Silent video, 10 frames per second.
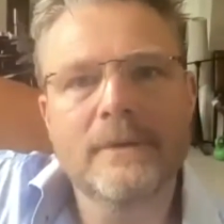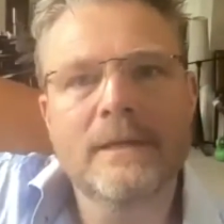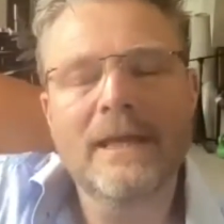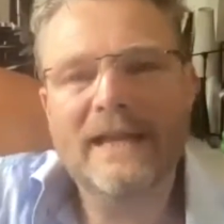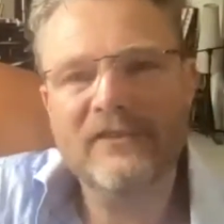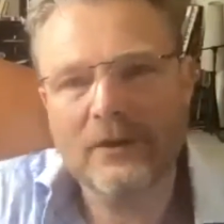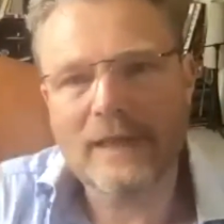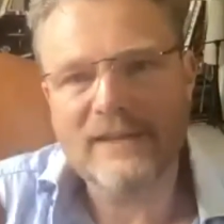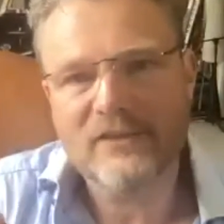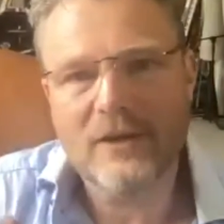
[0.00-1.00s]
And so
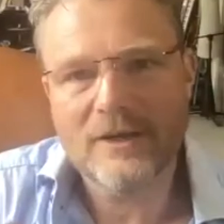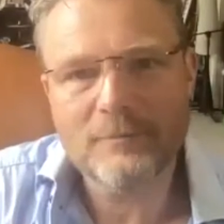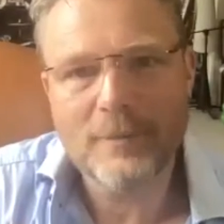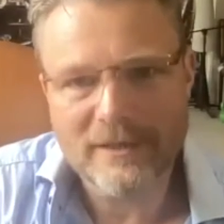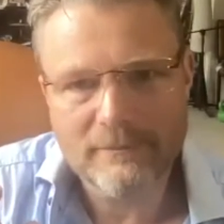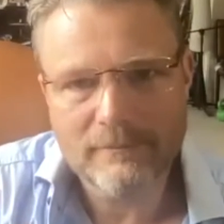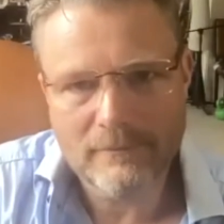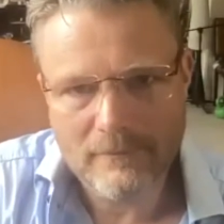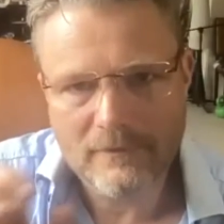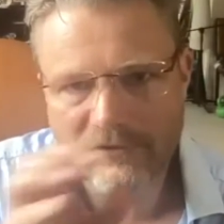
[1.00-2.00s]
that's kind of my
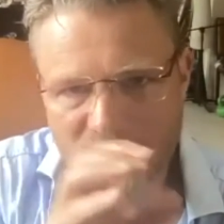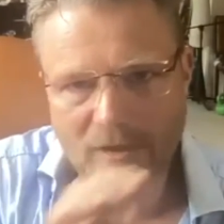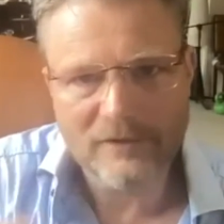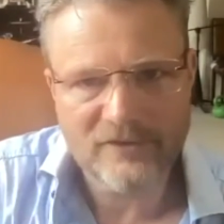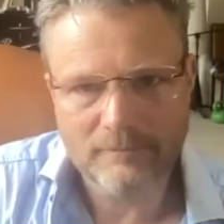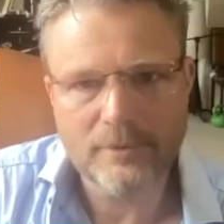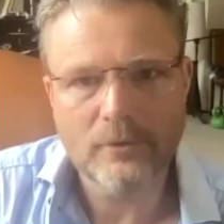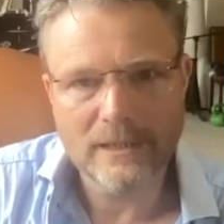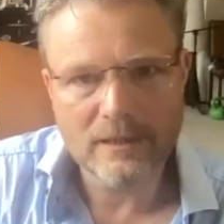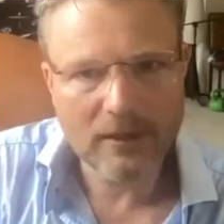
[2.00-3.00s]
starting
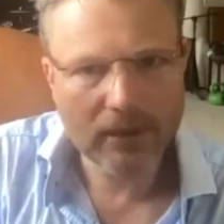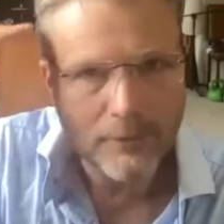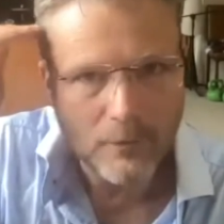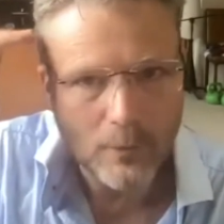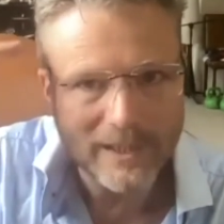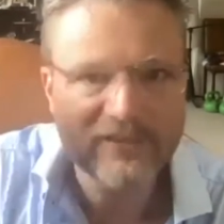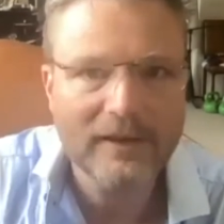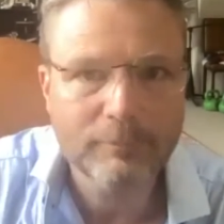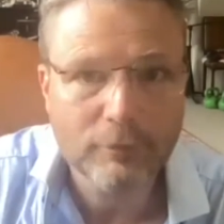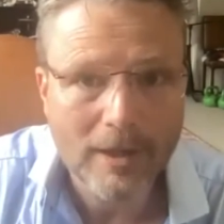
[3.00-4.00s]
point, you know, that we're still
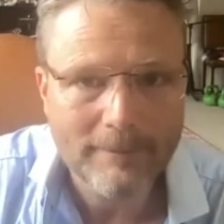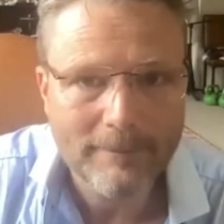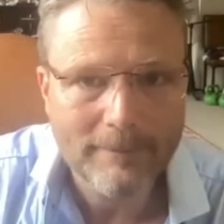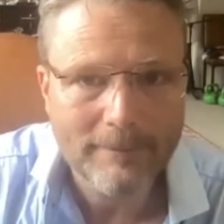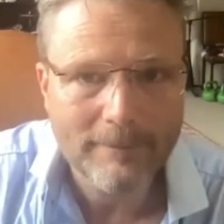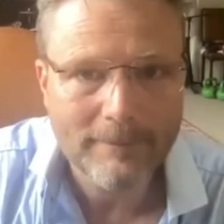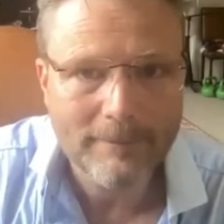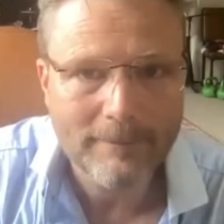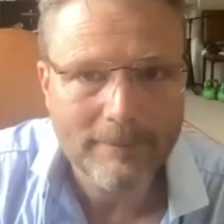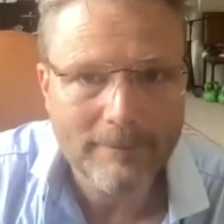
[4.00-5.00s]
primarily
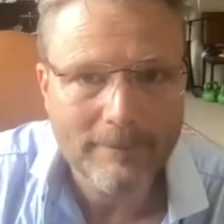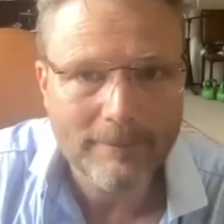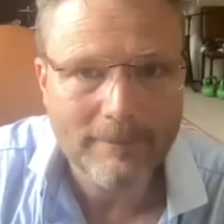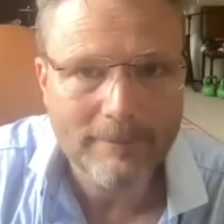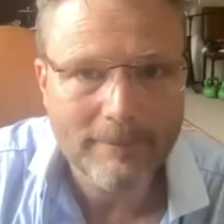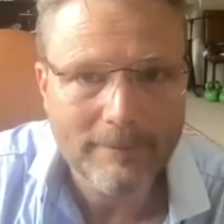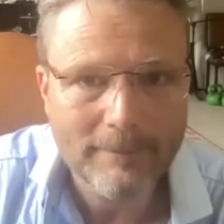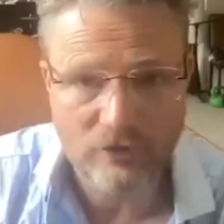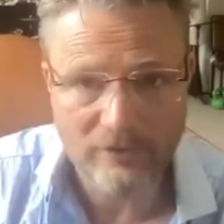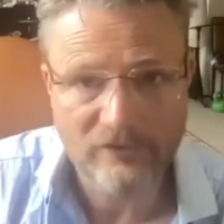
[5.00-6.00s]

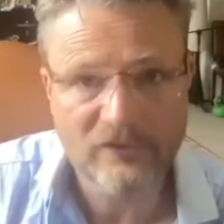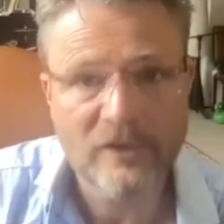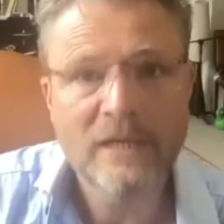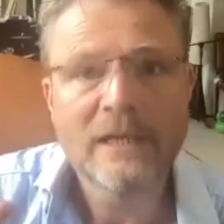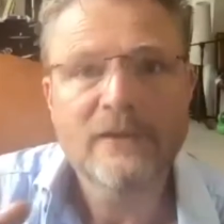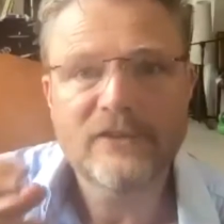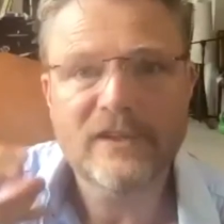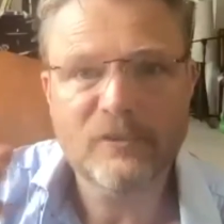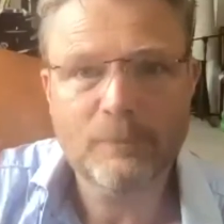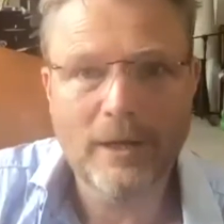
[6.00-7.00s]
instinctive
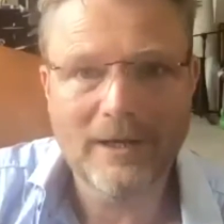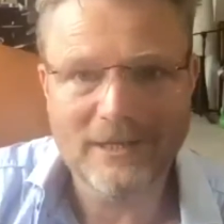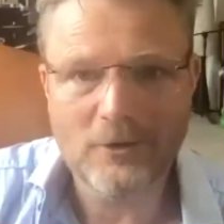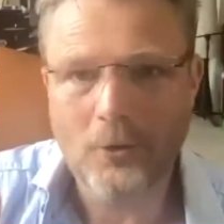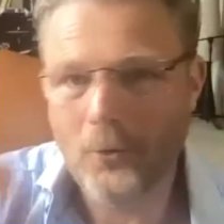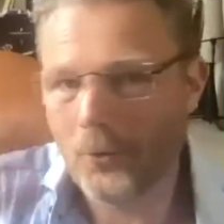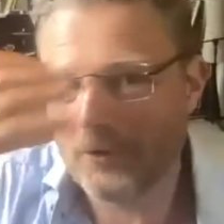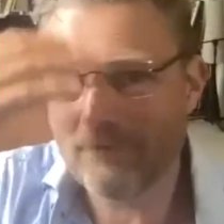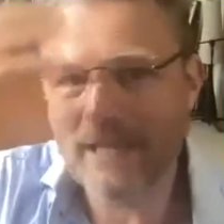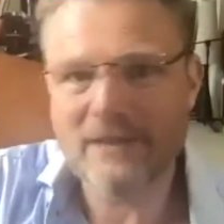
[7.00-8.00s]
creatures,
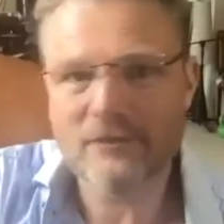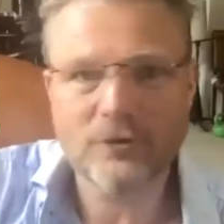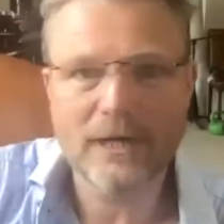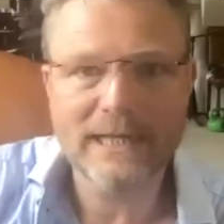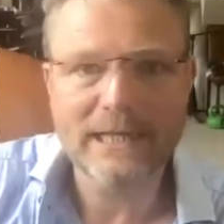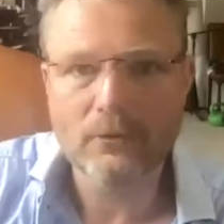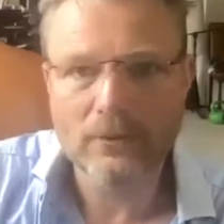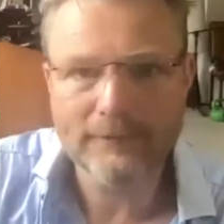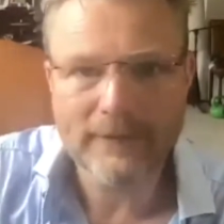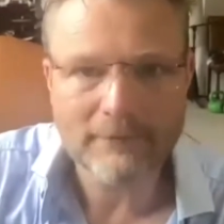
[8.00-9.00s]
despite all of our
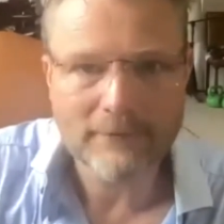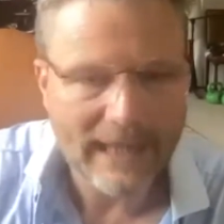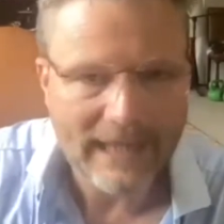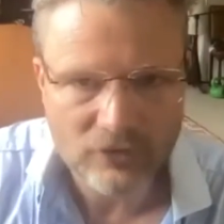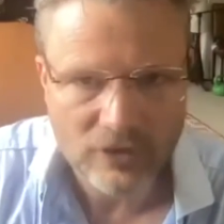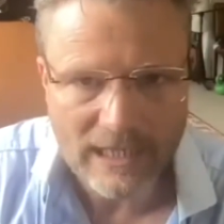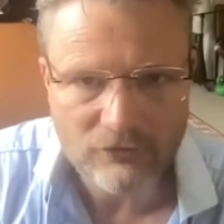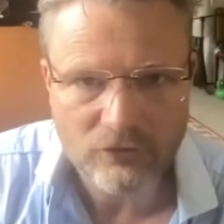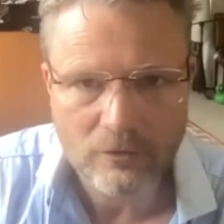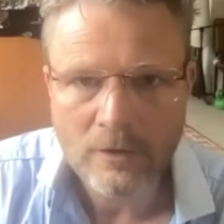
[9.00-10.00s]
training, all of our education.